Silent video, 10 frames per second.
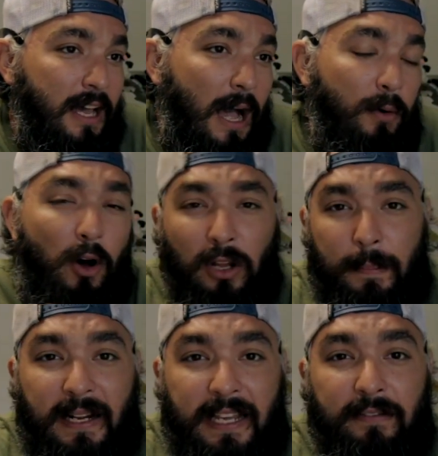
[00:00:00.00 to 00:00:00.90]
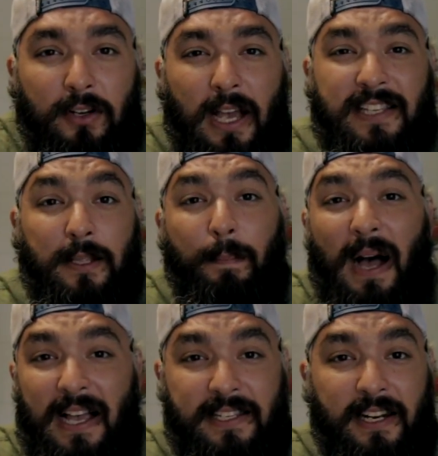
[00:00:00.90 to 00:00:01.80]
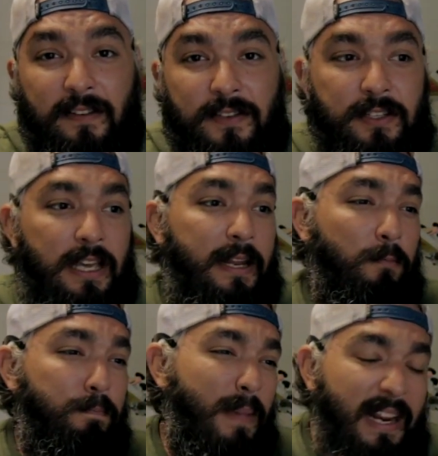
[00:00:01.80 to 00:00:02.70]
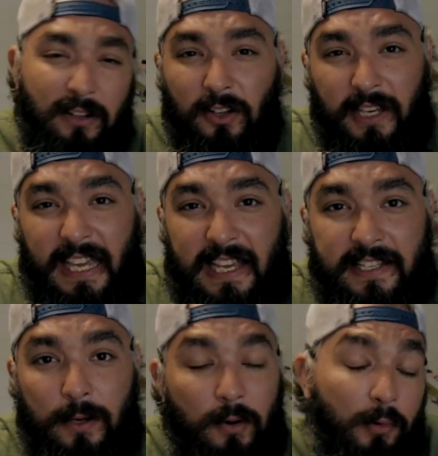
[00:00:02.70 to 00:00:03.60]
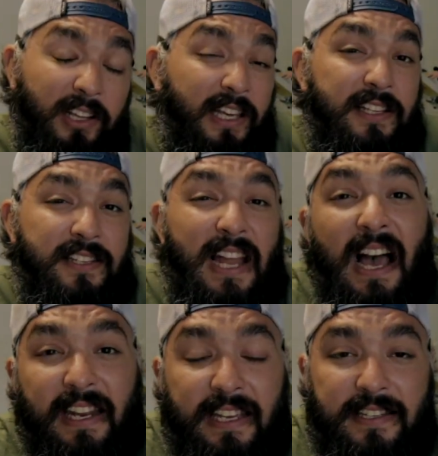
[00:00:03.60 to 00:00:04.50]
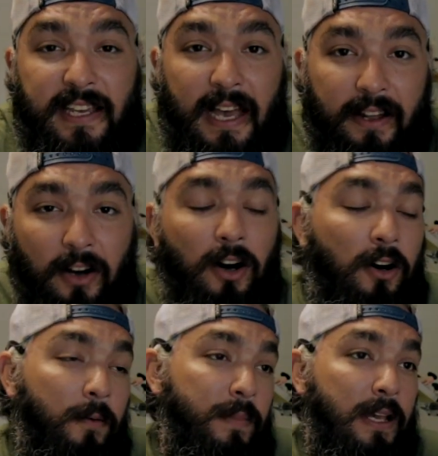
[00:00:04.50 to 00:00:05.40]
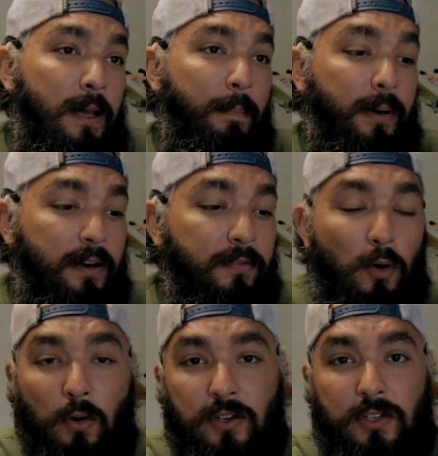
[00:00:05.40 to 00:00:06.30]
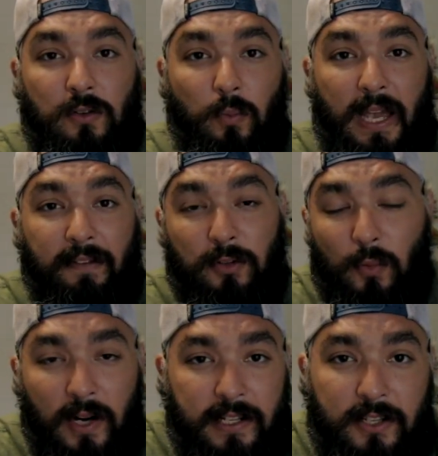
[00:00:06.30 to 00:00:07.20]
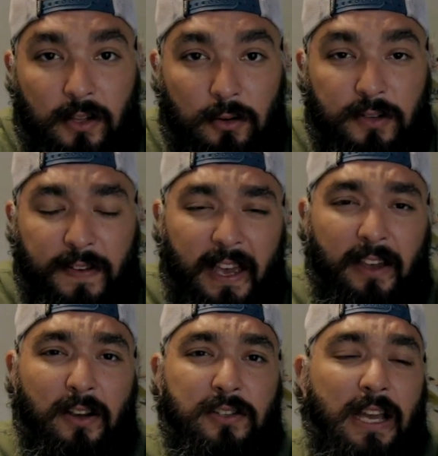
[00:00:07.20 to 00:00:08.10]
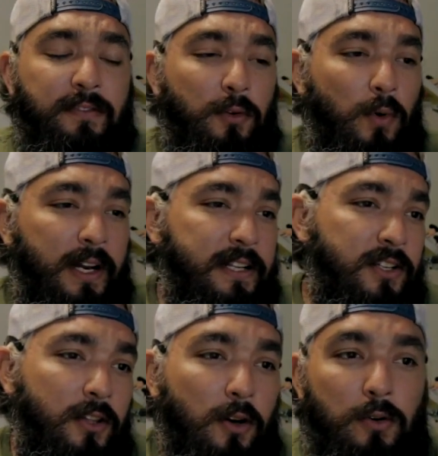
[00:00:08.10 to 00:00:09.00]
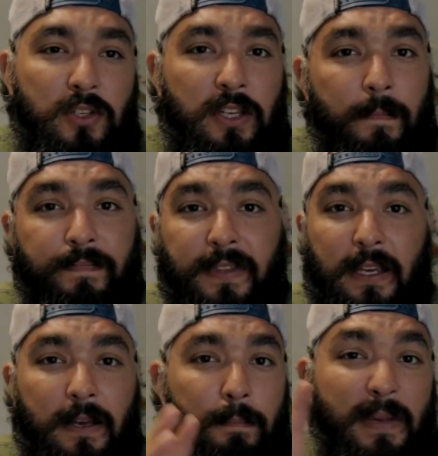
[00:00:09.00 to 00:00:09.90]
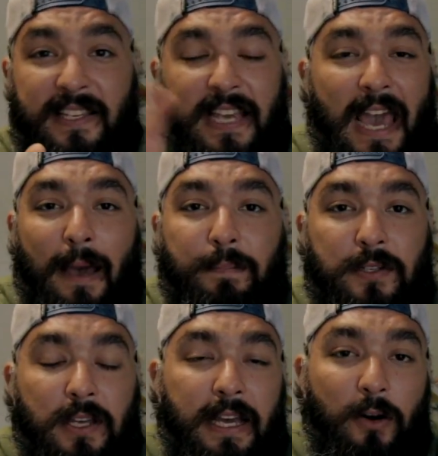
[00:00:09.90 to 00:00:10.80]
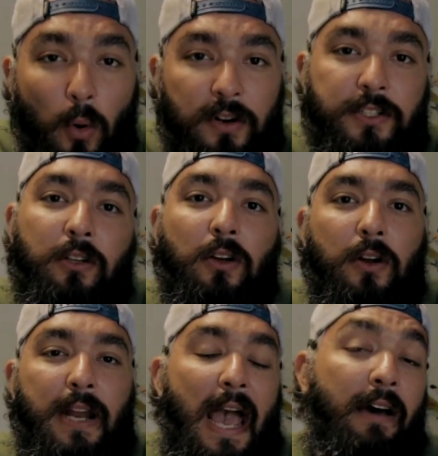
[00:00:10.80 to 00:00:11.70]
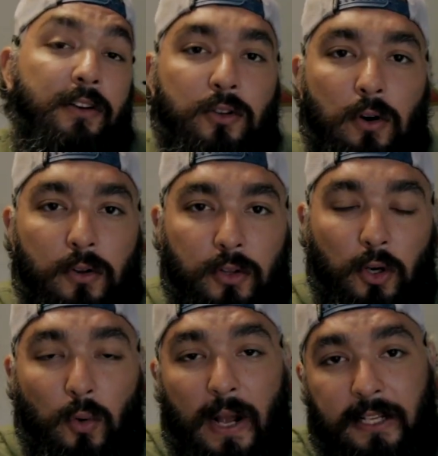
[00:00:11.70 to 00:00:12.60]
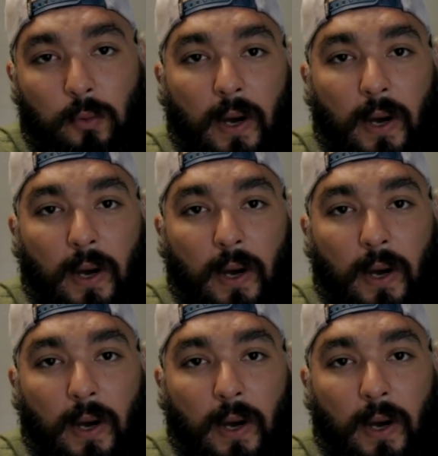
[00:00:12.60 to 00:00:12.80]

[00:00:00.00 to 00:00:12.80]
I would only been giving you guys the positives, and it made it look easy when really it's not easy at all. But of course, we have to run into those failures, have to run into those mishaps in order to learn how to do it the correct